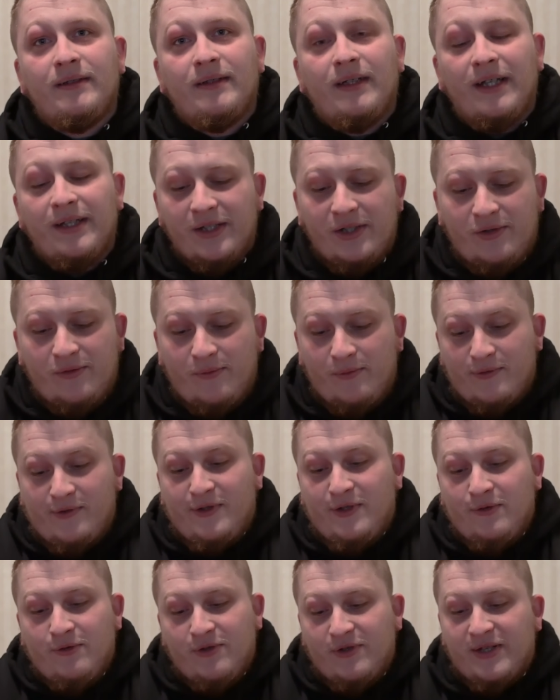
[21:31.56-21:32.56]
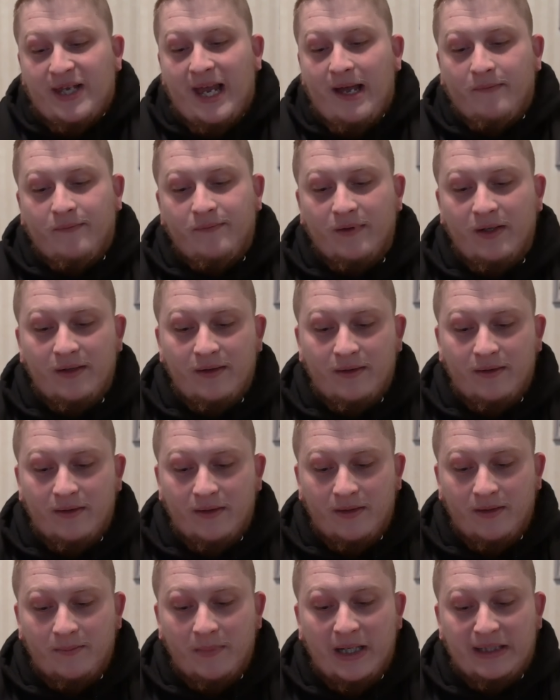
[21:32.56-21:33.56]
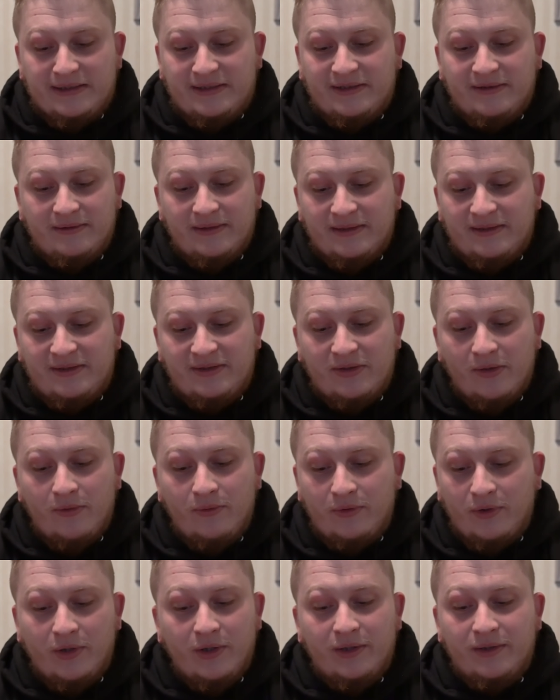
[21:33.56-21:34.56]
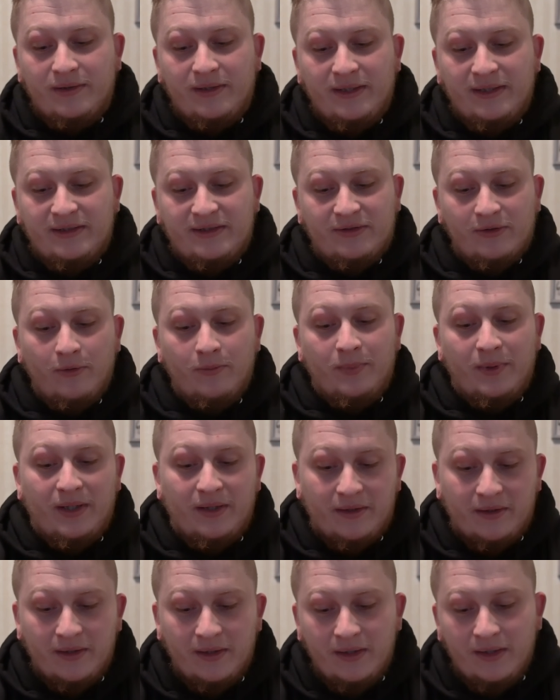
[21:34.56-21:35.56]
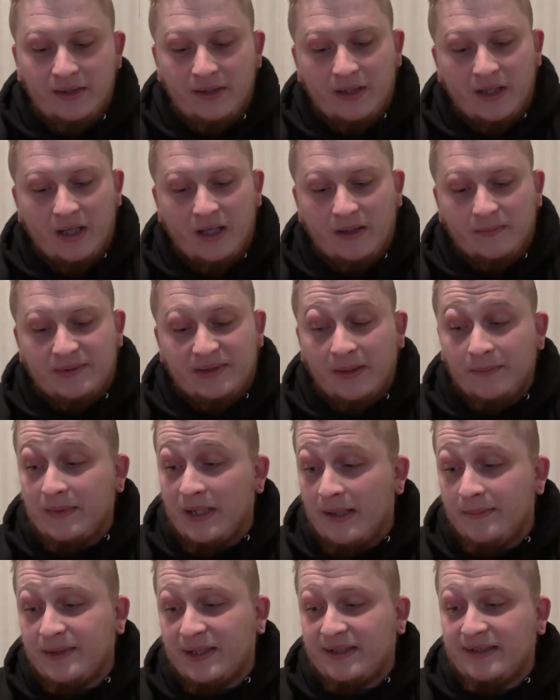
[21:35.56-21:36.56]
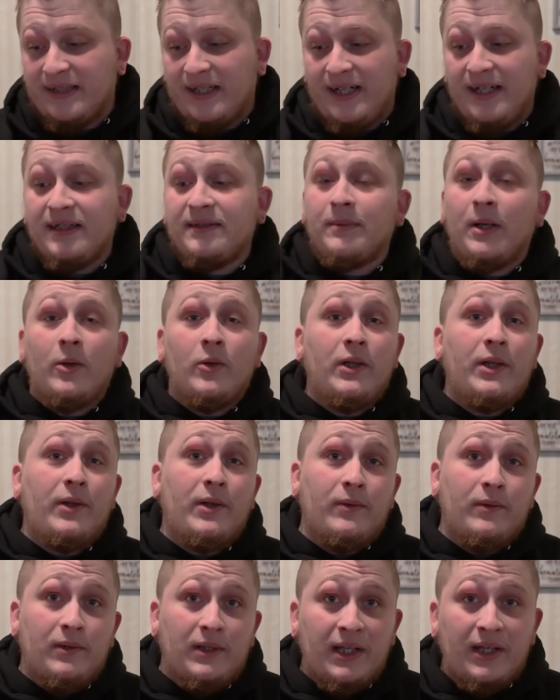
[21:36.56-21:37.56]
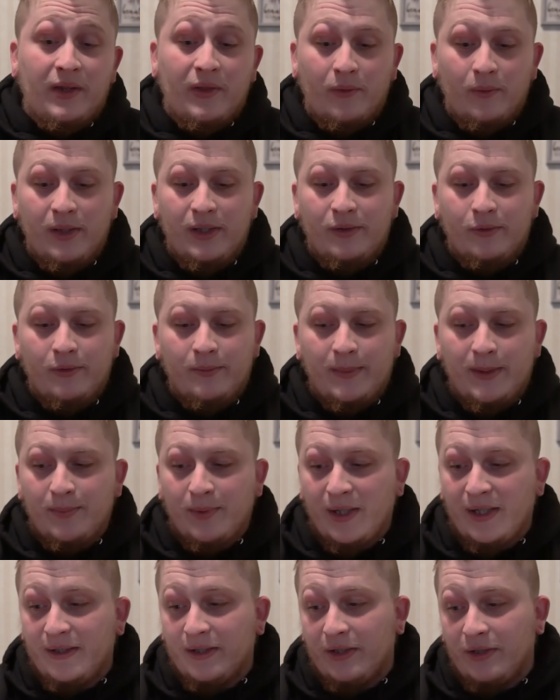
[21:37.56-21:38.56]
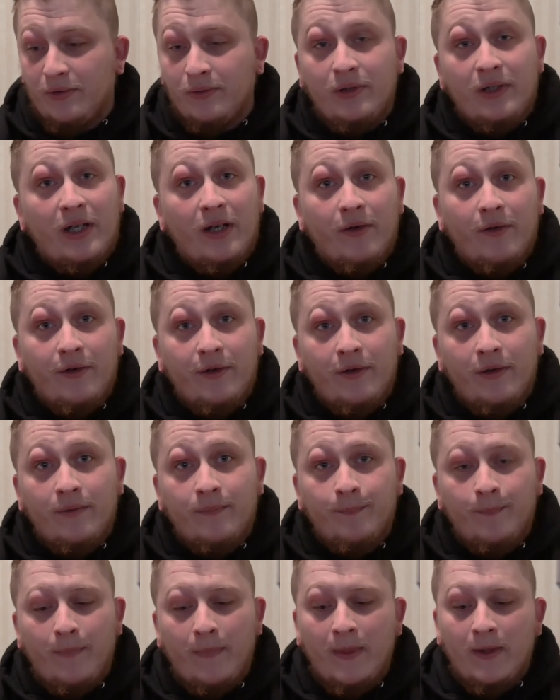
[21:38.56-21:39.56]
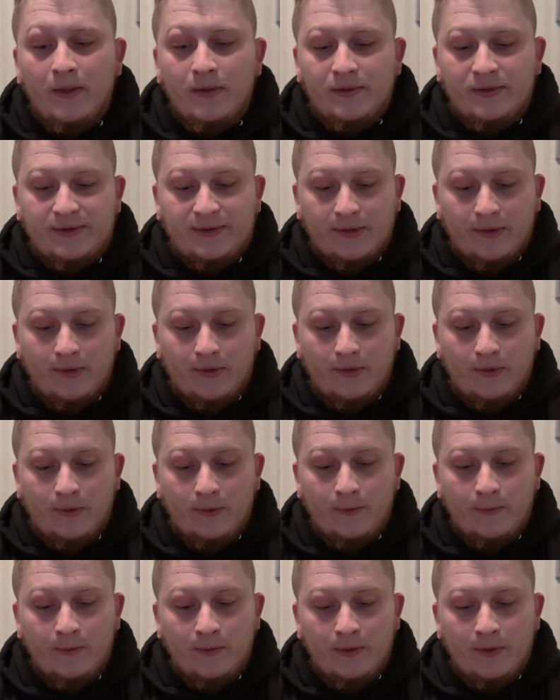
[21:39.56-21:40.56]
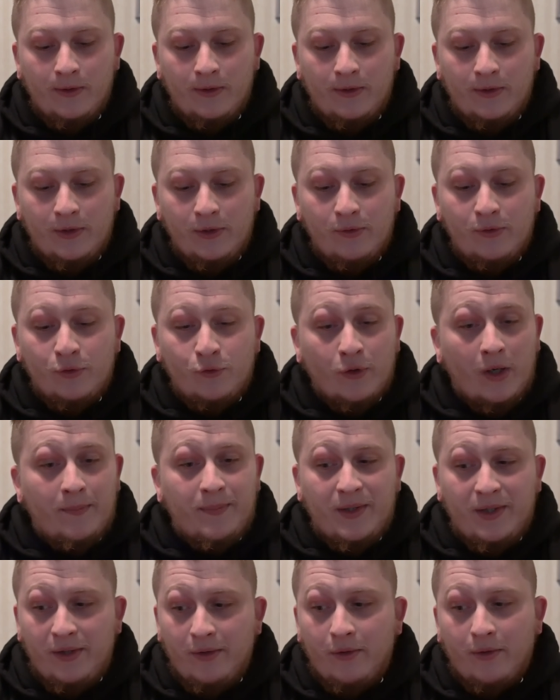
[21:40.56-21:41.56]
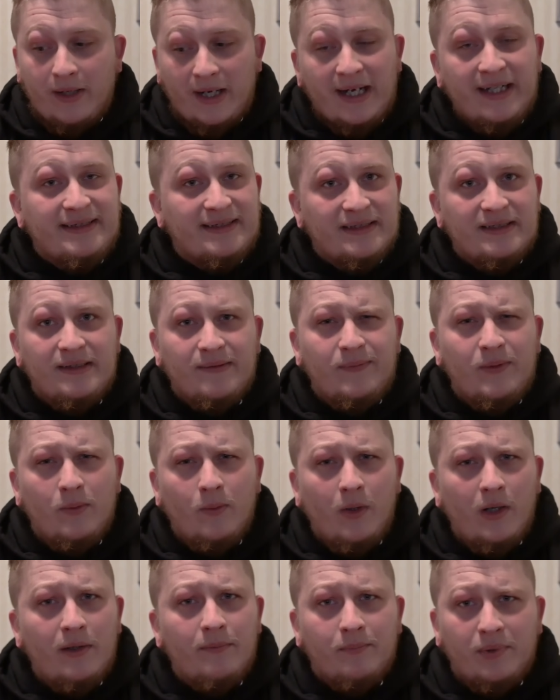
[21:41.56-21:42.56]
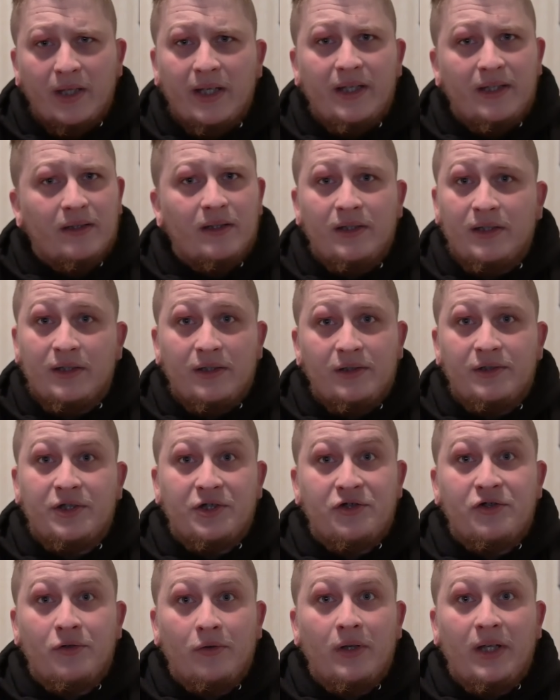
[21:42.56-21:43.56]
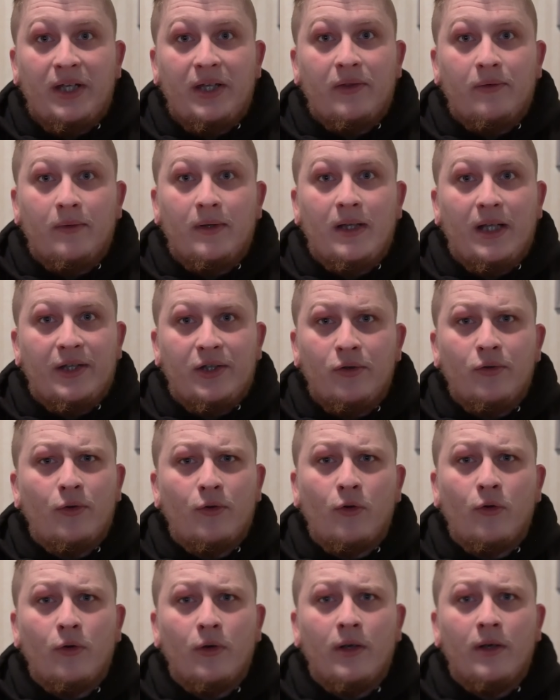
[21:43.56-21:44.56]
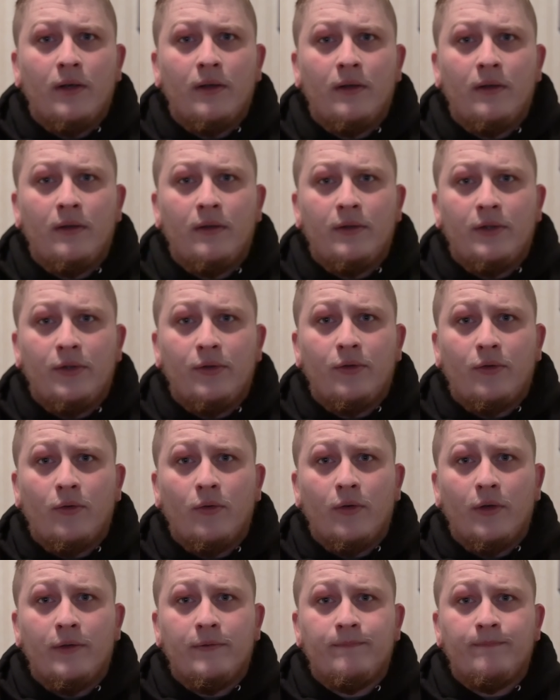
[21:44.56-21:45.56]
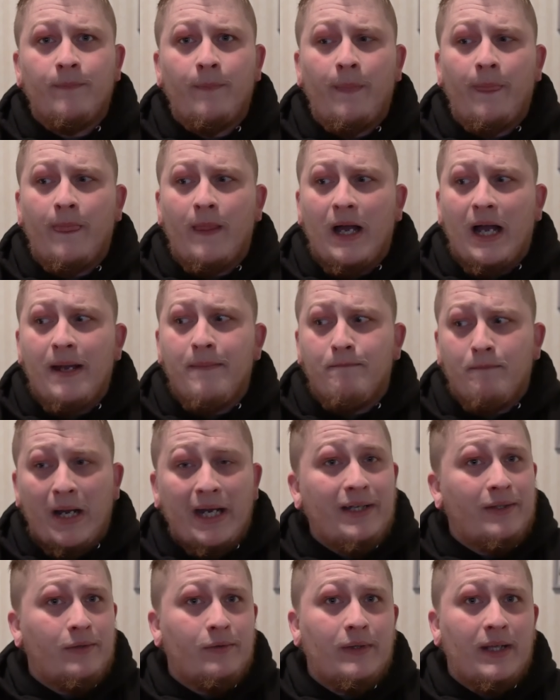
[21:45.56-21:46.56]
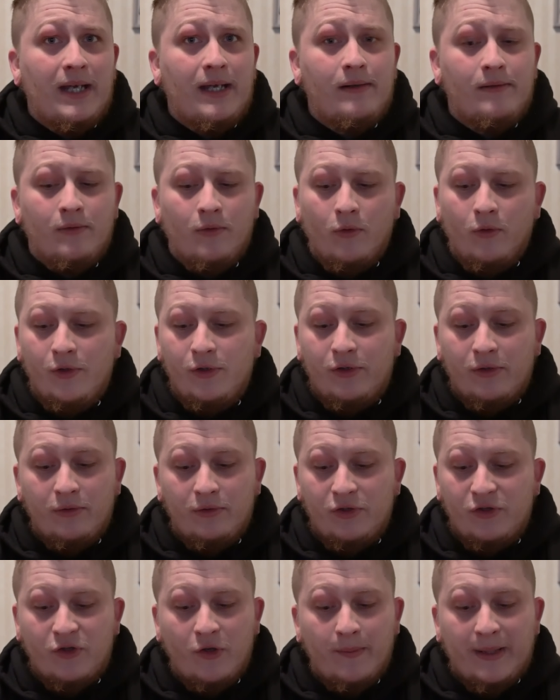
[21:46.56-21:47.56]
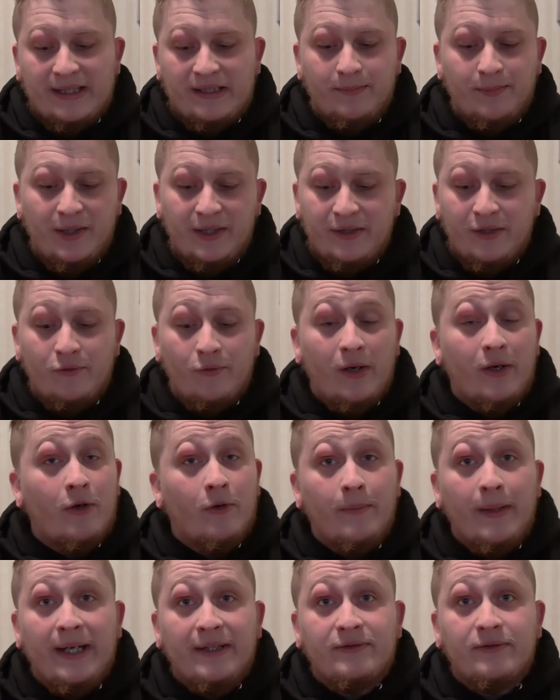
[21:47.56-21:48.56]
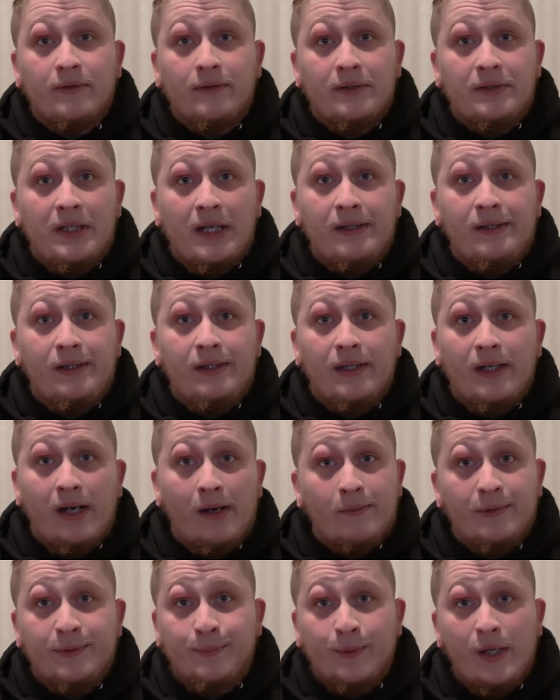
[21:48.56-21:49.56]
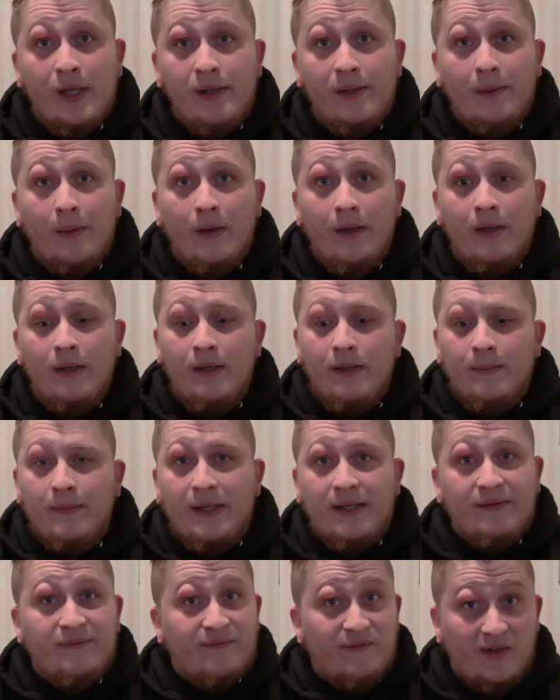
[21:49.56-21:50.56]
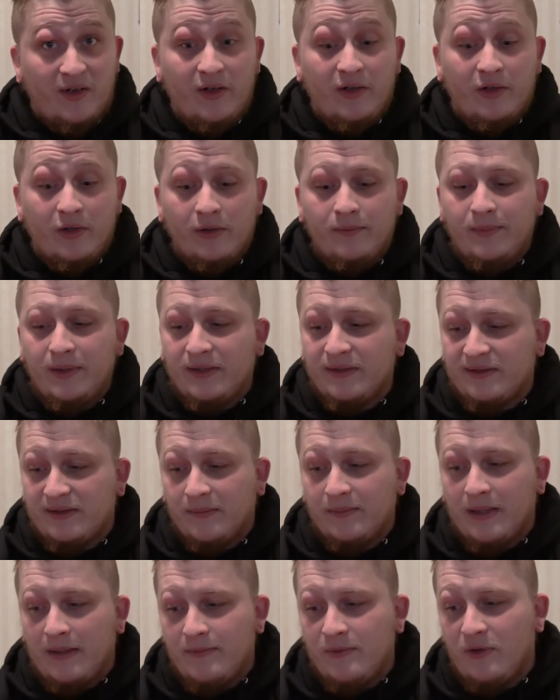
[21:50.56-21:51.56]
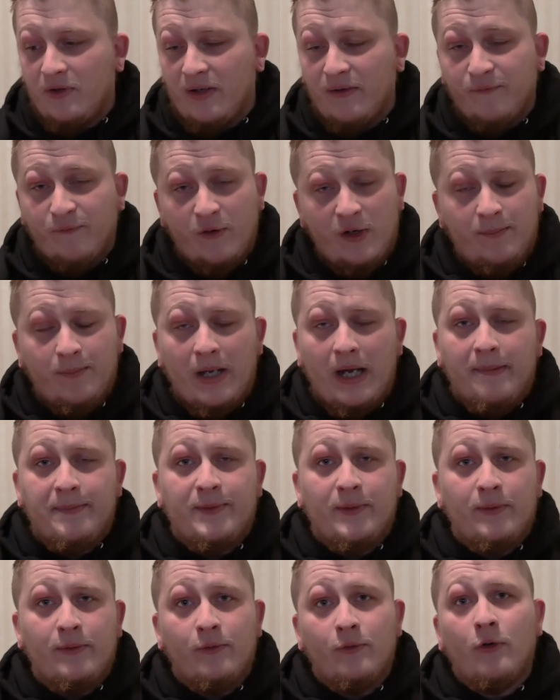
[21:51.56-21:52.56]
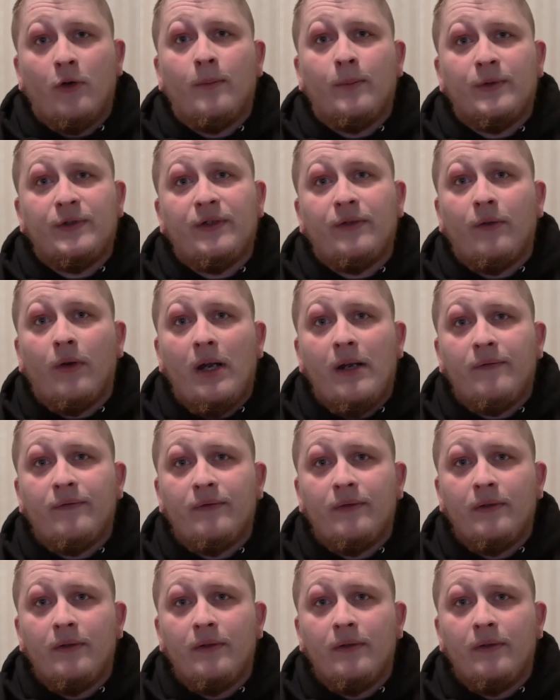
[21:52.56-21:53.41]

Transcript: And then you just have a monster that's so good. He's so big. Sometimes, like I said, he is my only Link 3 due to me playing the Union Carrier. So you can drop the Nero Kaisis if you want and play an additional Link 3 like Unicorn. I might do that. Or you can just go back to playing the Draco Master or the Tenyi that I was playing. That is very good, because sometimes you can get free pops with your normals and Grave.